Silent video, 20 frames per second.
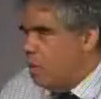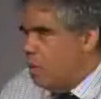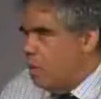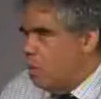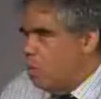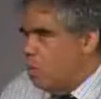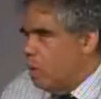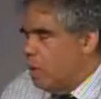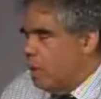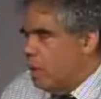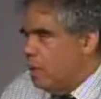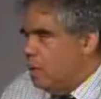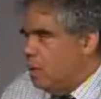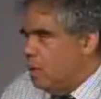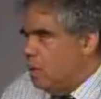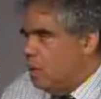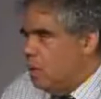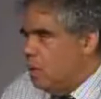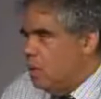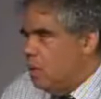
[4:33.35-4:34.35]
You're
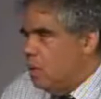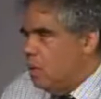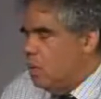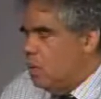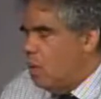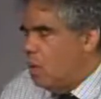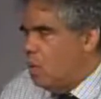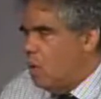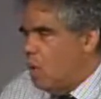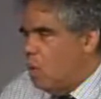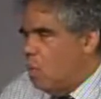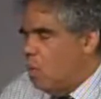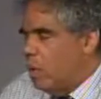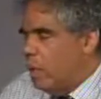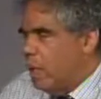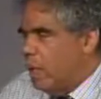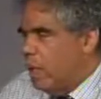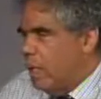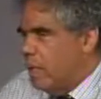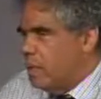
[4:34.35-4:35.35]
working, you're not
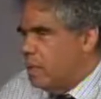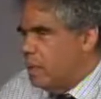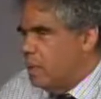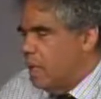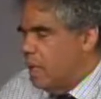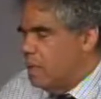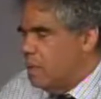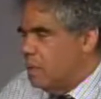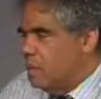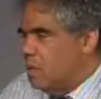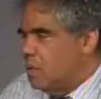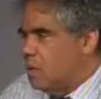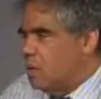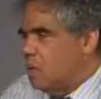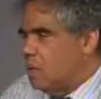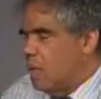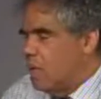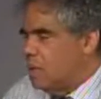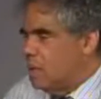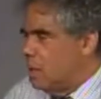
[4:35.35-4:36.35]
working as
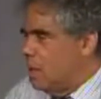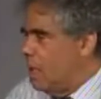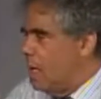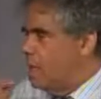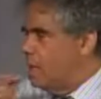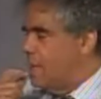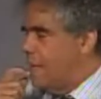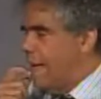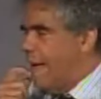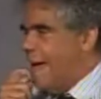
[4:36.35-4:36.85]
an